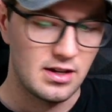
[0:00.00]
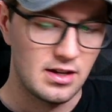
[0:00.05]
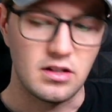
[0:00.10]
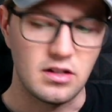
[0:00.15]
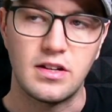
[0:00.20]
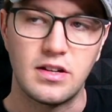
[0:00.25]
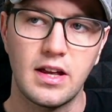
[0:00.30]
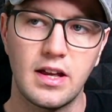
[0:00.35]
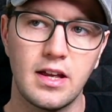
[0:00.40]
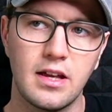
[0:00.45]

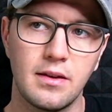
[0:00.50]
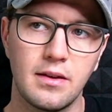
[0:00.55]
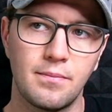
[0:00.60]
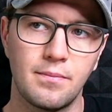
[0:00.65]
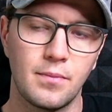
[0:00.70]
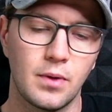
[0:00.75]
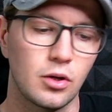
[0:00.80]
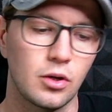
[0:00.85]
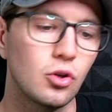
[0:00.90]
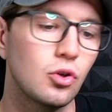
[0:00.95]
They
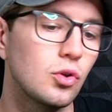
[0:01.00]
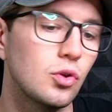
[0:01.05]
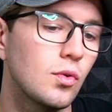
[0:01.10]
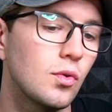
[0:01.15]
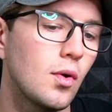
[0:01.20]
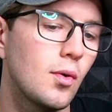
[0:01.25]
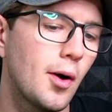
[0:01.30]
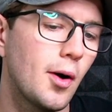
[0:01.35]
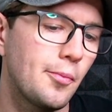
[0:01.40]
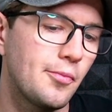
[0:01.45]

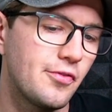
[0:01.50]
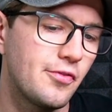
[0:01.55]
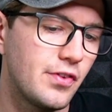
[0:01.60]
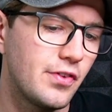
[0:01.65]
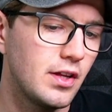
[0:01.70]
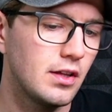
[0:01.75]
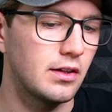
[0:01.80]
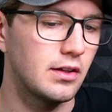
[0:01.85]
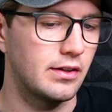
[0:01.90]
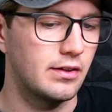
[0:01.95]
grow up
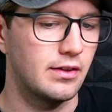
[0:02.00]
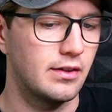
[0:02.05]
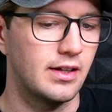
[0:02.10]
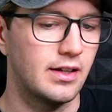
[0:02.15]
feeling